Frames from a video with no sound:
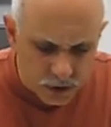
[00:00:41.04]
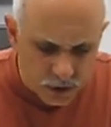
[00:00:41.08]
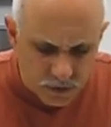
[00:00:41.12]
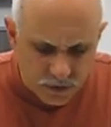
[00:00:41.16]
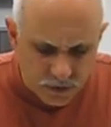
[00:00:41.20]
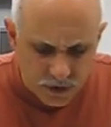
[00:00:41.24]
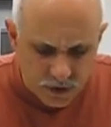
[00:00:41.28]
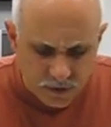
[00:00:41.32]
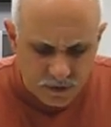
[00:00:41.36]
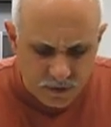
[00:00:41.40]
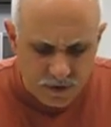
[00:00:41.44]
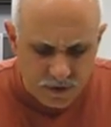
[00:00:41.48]
of
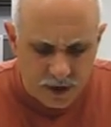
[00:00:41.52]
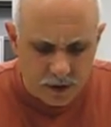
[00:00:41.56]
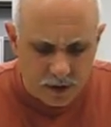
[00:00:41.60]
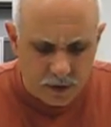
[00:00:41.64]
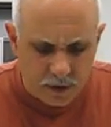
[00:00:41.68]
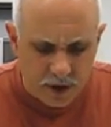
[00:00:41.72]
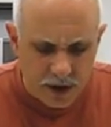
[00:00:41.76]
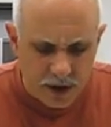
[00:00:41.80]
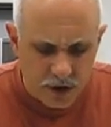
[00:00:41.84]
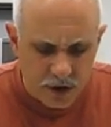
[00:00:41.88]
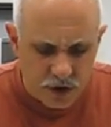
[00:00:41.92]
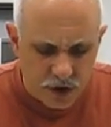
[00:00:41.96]

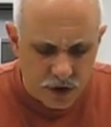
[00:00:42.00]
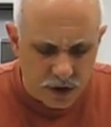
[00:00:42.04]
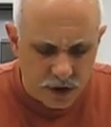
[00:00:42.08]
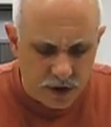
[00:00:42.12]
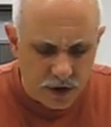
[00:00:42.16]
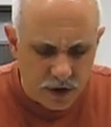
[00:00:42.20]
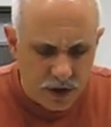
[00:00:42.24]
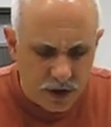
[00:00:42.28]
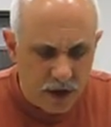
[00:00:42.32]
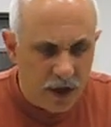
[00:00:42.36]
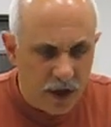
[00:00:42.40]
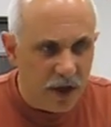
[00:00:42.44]
Confederation
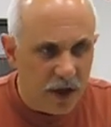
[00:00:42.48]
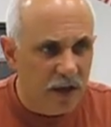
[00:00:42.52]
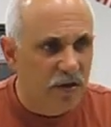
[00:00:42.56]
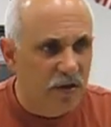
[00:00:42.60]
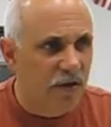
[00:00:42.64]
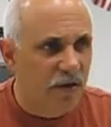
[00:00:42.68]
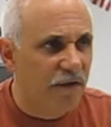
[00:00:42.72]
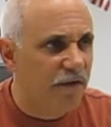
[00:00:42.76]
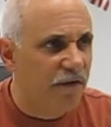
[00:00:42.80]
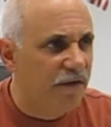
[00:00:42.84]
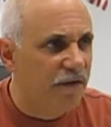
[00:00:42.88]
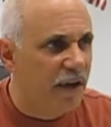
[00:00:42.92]
and
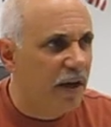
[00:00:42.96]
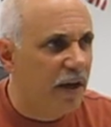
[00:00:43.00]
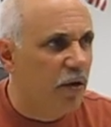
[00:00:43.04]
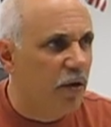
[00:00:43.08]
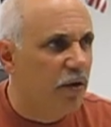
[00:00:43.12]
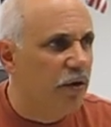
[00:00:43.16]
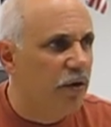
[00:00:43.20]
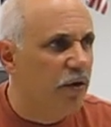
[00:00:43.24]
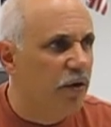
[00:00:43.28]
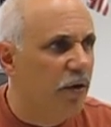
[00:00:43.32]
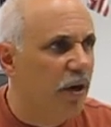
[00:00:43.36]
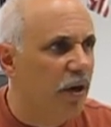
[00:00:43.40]
the
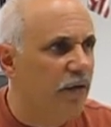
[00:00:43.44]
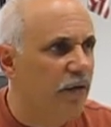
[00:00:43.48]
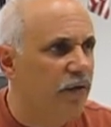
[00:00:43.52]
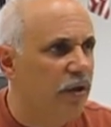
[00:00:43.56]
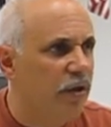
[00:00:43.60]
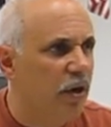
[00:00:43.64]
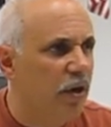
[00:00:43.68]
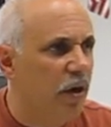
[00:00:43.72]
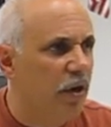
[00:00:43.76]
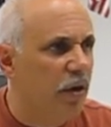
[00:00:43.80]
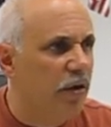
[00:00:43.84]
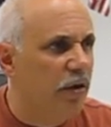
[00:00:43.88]
failure of
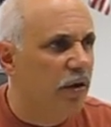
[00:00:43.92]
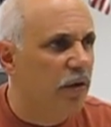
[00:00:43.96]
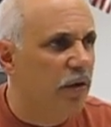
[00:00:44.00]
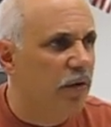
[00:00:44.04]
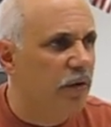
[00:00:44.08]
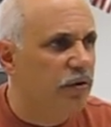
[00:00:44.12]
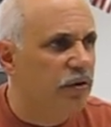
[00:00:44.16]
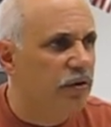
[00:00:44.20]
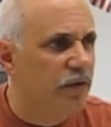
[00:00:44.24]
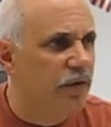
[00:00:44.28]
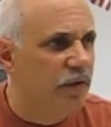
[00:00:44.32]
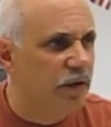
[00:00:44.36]
the
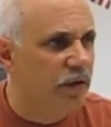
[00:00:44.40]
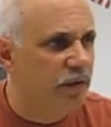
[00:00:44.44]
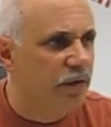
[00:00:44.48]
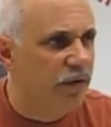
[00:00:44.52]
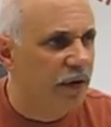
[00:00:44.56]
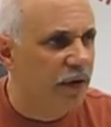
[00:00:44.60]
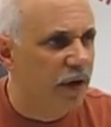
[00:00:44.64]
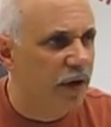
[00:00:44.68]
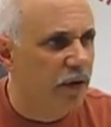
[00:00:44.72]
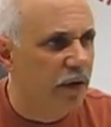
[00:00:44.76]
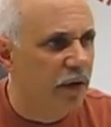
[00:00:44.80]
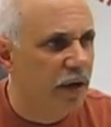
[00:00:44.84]
Articles of
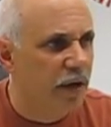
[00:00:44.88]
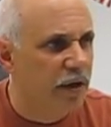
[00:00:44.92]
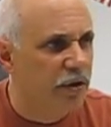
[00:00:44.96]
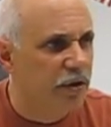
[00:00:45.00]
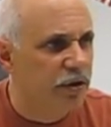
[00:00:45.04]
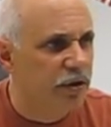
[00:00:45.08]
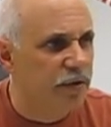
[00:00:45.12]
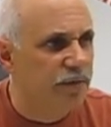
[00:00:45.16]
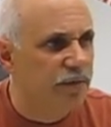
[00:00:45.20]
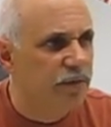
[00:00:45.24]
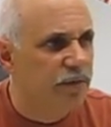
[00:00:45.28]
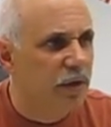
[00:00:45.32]

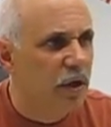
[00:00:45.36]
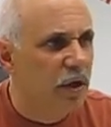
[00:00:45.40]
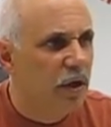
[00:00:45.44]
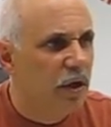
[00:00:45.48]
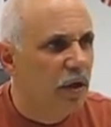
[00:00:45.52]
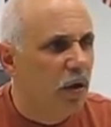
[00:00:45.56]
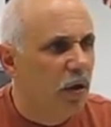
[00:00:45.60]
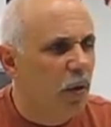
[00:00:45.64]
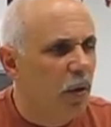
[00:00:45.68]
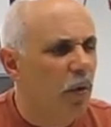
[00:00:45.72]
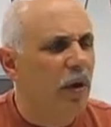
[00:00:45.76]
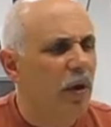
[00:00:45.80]
Confederation.
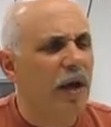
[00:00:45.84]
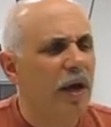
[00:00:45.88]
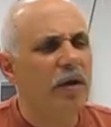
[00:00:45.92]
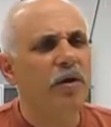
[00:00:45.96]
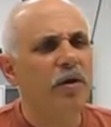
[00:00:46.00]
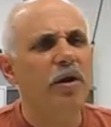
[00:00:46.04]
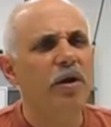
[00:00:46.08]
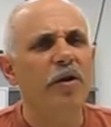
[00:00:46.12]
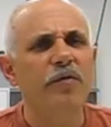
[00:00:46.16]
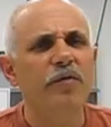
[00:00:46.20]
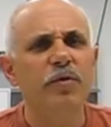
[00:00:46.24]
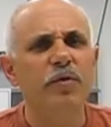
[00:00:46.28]
Or I don't
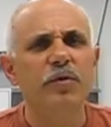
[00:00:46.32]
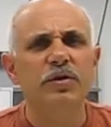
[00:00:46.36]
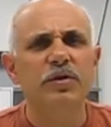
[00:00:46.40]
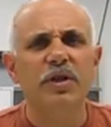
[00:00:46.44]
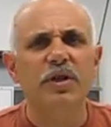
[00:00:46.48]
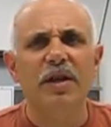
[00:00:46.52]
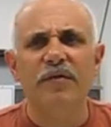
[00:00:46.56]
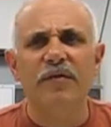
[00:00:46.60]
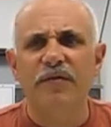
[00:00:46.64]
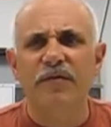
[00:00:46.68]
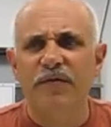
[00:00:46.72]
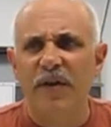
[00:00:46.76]
know if you'd
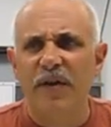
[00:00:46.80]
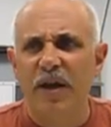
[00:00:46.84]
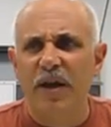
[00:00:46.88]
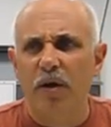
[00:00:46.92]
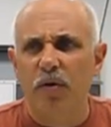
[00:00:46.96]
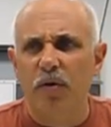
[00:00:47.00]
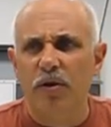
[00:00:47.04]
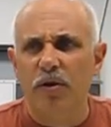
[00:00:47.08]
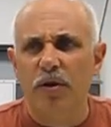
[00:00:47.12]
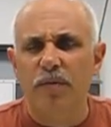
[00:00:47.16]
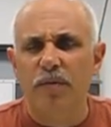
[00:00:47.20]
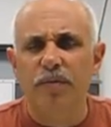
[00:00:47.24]
say
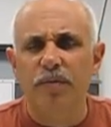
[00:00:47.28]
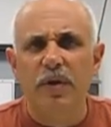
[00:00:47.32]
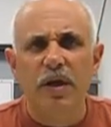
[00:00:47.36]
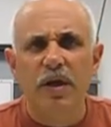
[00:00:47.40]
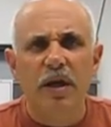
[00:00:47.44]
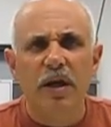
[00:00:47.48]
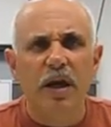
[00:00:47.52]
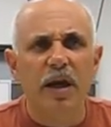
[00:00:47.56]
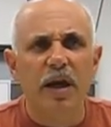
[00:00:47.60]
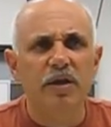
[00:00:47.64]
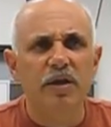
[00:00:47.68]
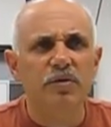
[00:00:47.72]
failure,
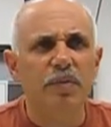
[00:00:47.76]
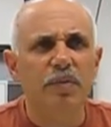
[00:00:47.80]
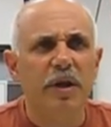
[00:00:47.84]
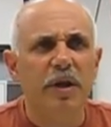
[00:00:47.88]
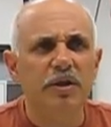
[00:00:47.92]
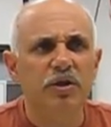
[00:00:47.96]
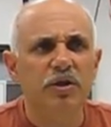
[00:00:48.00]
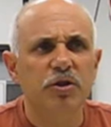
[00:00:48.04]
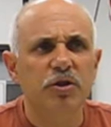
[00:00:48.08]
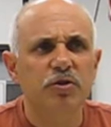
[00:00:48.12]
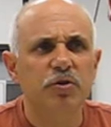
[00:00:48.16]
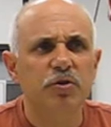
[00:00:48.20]
as
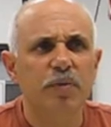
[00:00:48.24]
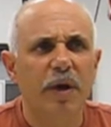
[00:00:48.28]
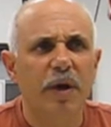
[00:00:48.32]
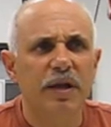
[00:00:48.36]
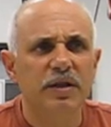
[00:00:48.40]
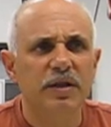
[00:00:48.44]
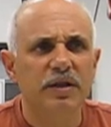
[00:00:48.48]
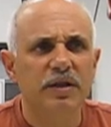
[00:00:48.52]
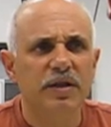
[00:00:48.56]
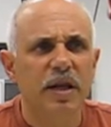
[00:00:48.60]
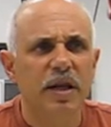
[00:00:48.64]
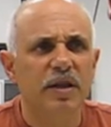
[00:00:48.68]
much as you
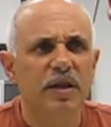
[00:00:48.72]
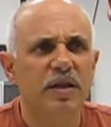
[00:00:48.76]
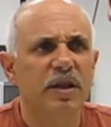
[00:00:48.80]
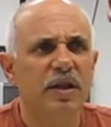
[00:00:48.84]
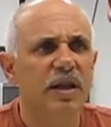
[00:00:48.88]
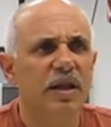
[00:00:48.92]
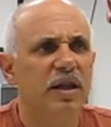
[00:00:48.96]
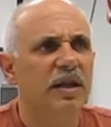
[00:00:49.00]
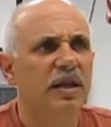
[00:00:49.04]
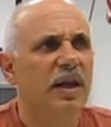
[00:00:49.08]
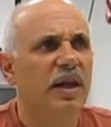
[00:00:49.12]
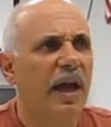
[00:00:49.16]
might say the
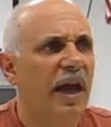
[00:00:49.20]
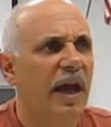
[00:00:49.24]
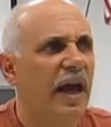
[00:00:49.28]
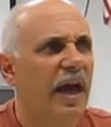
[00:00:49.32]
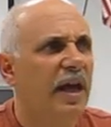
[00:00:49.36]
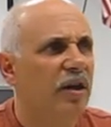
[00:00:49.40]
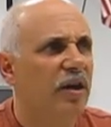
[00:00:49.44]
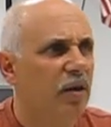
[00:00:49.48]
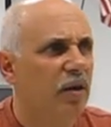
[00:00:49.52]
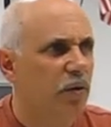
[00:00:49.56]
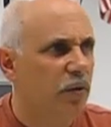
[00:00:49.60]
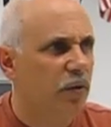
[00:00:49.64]

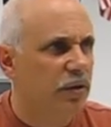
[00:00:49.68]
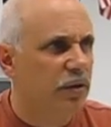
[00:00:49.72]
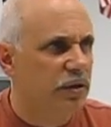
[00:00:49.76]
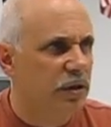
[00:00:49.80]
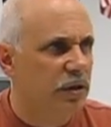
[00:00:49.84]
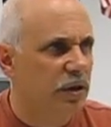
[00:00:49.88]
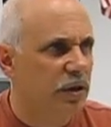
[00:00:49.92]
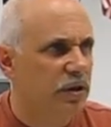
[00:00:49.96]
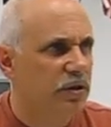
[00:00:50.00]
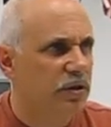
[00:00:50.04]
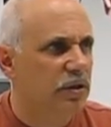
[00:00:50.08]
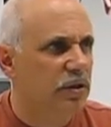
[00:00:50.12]

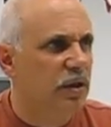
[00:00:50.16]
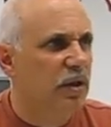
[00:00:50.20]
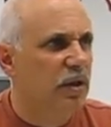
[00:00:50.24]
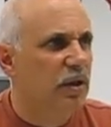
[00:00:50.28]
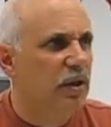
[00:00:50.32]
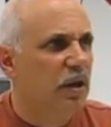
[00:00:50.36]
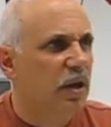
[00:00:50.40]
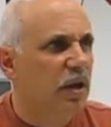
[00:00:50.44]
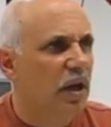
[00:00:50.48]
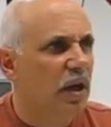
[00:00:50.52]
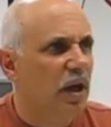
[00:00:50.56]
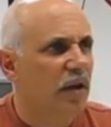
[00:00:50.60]
inadequacies
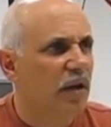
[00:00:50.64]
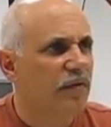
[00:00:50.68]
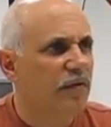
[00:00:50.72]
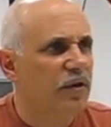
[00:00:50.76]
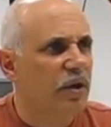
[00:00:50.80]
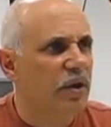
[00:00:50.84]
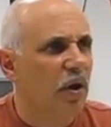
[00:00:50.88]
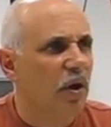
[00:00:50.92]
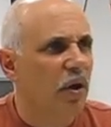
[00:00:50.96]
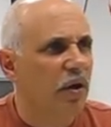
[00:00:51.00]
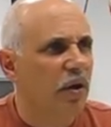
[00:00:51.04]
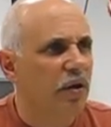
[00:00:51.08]
of
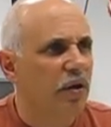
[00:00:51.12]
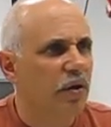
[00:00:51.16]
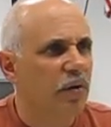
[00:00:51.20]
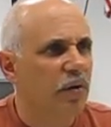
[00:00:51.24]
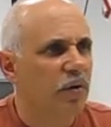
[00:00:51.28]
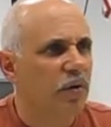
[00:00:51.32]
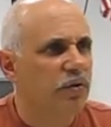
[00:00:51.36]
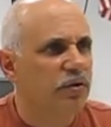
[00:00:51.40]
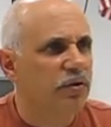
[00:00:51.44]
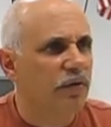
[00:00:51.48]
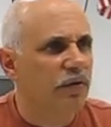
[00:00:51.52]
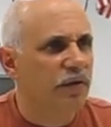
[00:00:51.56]
the
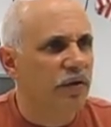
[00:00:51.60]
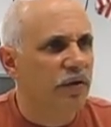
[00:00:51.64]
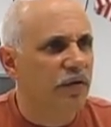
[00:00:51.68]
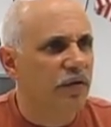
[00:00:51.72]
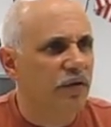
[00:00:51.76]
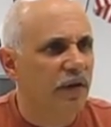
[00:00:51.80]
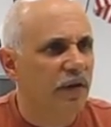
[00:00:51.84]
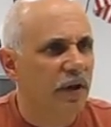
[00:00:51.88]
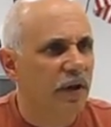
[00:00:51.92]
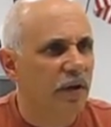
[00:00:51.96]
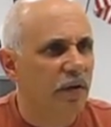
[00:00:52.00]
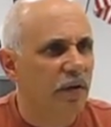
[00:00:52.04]
Articles of
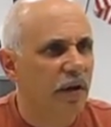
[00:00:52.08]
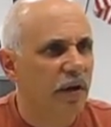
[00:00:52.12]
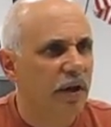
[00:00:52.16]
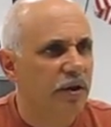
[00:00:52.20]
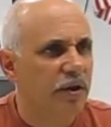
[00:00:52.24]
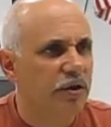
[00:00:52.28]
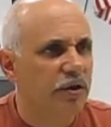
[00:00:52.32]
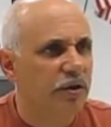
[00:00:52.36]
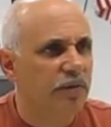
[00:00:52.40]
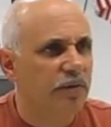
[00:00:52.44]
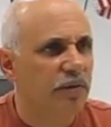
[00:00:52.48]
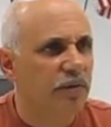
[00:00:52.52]

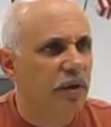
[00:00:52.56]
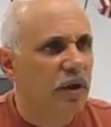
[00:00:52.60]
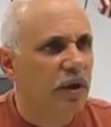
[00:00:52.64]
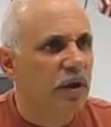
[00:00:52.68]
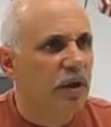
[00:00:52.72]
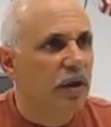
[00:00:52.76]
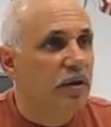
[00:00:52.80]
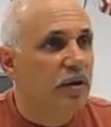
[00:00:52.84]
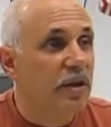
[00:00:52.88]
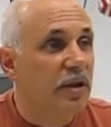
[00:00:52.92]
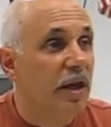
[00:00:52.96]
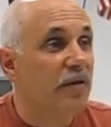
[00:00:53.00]
Confederation
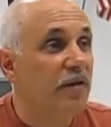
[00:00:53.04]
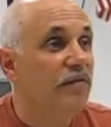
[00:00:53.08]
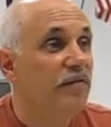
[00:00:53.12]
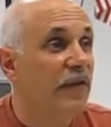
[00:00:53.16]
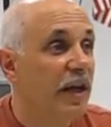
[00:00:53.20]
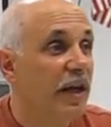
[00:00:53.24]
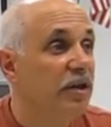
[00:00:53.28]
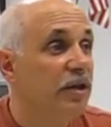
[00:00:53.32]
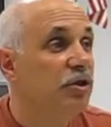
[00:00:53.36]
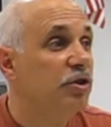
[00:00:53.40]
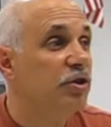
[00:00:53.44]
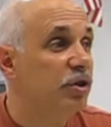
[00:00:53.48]
that
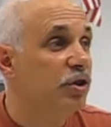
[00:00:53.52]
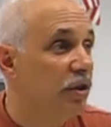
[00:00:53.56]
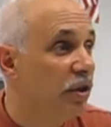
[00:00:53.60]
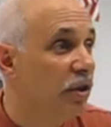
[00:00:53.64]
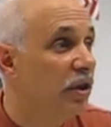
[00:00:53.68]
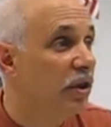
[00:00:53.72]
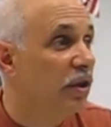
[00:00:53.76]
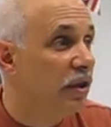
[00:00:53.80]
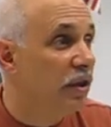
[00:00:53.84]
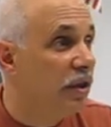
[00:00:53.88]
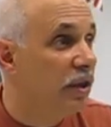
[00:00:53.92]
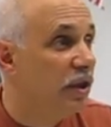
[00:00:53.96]

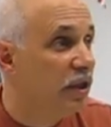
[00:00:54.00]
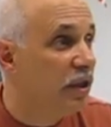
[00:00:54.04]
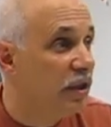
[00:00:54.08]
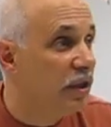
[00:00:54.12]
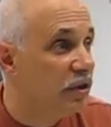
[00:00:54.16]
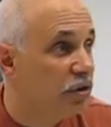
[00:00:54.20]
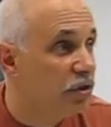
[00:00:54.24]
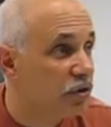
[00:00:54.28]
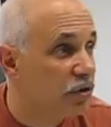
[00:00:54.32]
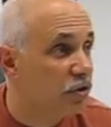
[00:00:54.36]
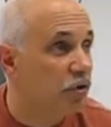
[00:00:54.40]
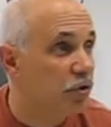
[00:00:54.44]
eventually
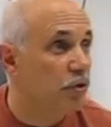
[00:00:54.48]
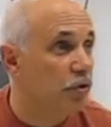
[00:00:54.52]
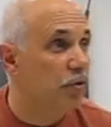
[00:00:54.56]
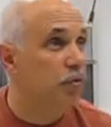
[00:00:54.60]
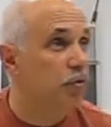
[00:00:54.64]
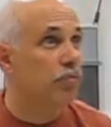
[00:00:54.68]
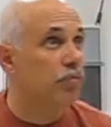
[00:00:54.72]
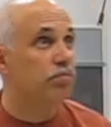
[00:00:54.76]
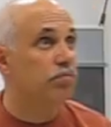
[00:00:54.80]
leads to